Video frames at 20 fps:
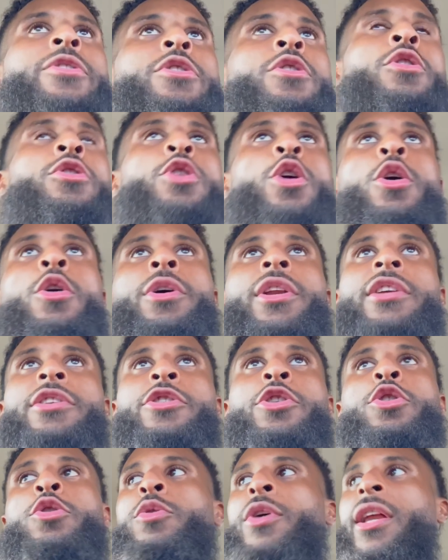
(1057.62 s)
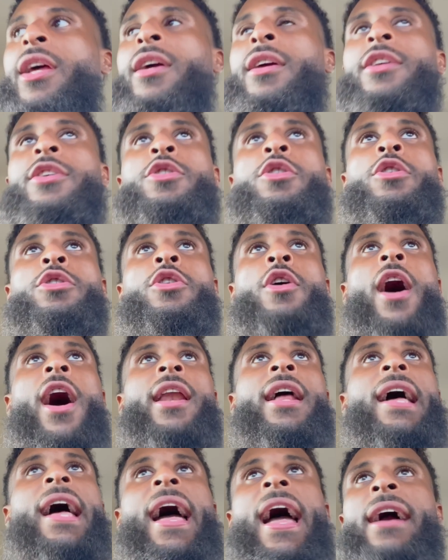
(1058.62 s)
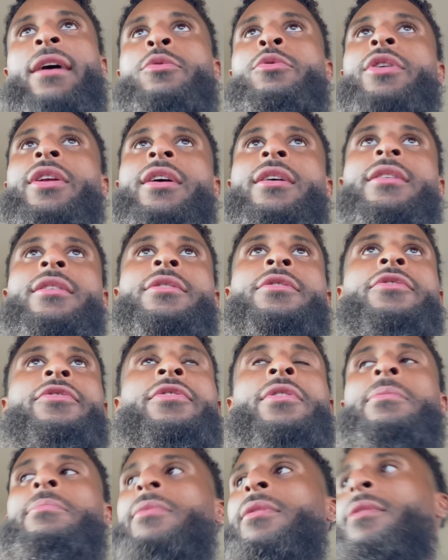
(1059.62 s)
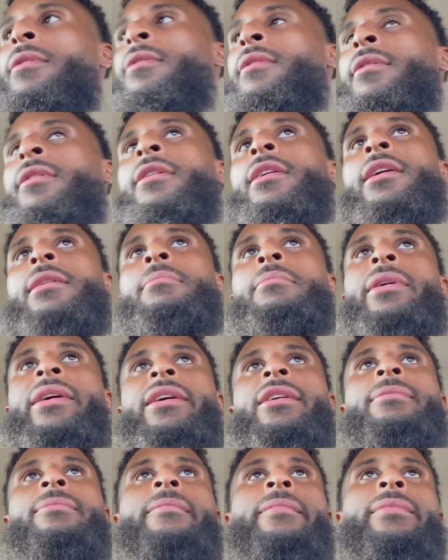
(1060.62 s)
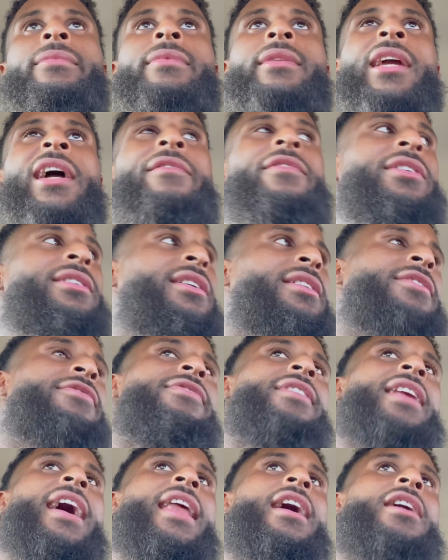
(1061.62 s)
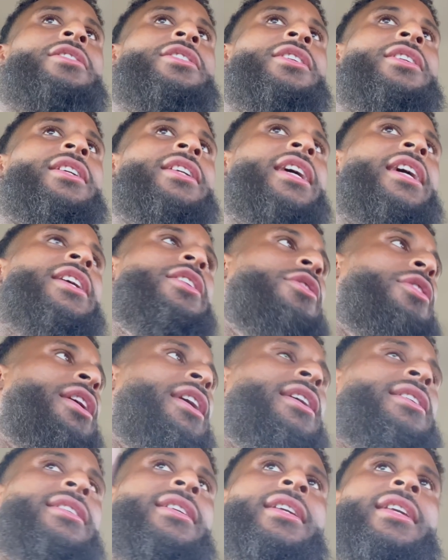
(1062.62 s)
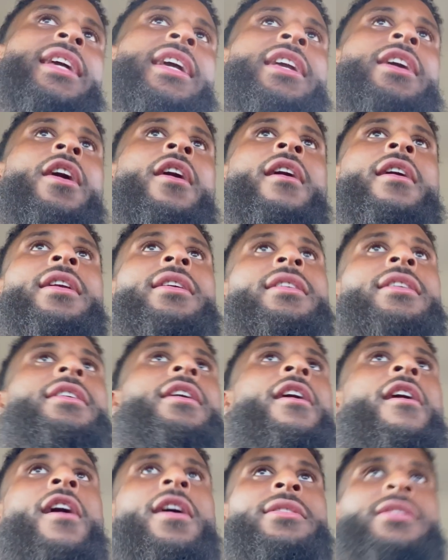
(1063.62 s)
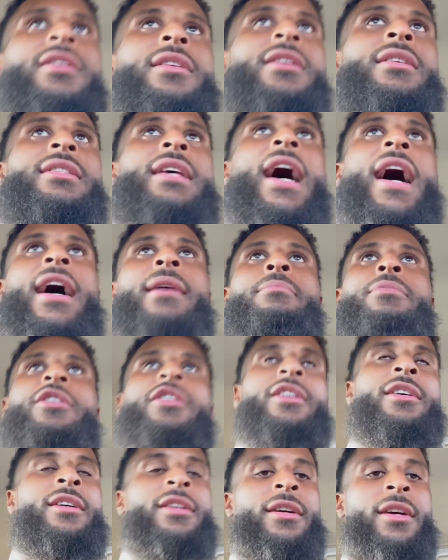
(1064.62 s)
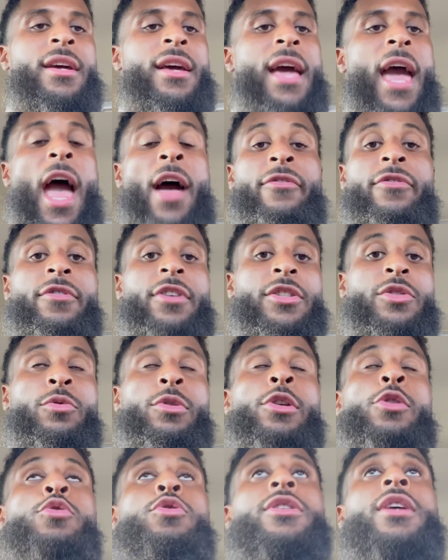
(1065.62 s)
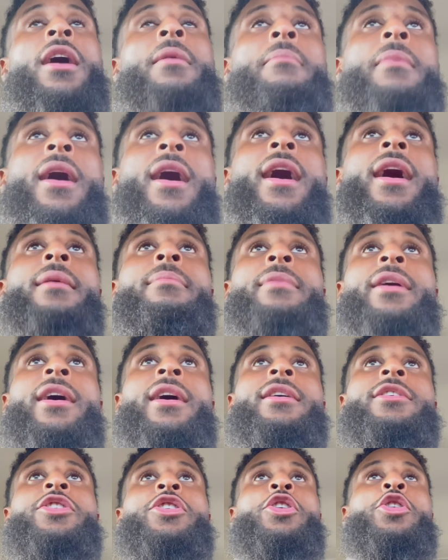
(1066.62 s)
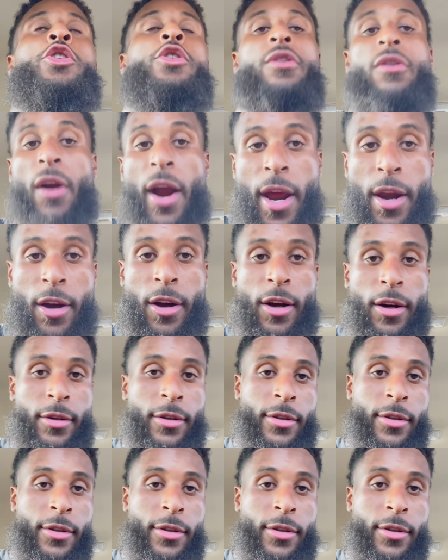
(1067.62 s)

You gonna know what to do with it. You gonna know how to act with it. You feel me? But if he just flat out just give you this and give you all the hearts of desire, but half of us will lose our mind, man. Straight up.